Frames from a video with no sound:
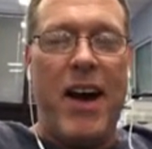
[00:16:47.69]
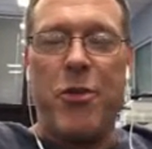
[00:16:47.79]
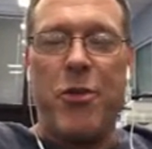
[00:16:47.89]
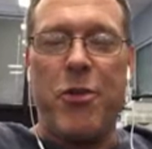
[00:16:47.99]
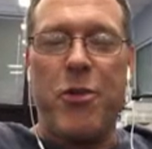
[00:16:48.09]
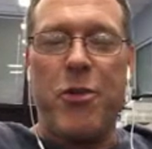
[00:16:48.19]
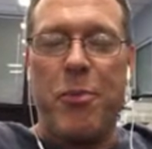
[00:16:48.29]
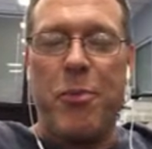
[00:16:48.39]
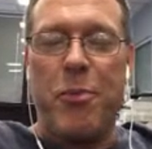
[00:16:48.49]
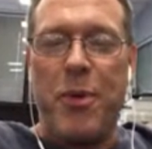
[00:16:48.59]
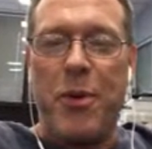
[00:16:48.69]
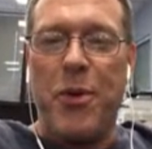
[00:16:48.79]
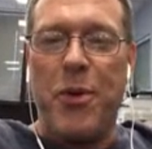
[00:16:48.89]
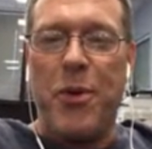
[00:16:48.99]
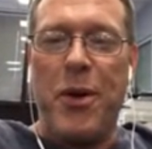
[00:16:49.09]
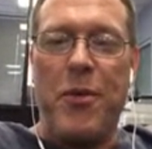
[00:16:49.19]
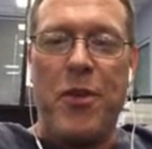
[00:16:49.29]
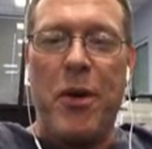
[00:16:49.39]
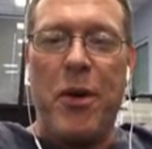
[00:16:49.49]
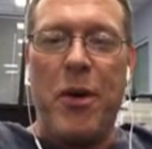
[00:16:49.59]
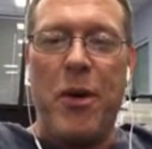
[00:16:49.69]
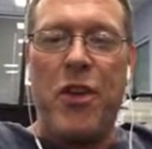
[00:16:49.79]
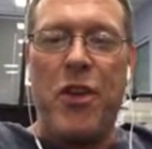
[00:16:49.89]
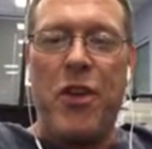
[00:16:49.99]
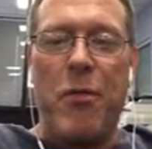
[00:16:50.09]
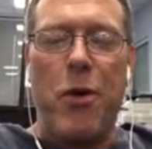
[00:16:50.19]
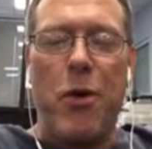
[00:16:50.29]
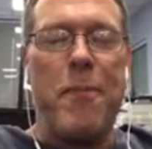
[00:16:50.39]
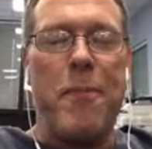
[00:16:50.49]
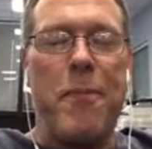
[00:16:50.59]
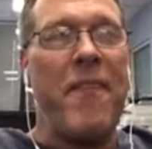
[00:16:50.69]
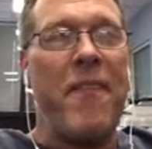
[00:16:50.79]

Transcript: entrepreneur of some way, shape, or form.